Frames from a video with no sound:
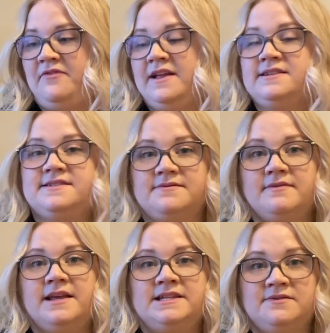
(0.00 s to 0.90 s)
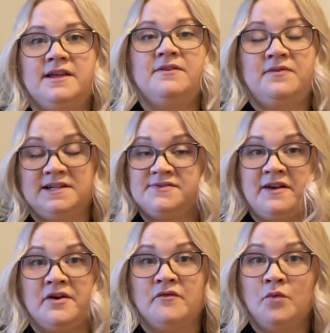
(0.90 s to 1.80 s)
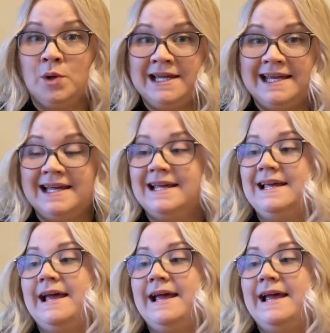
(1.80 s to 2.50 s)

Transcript: feels very woolly,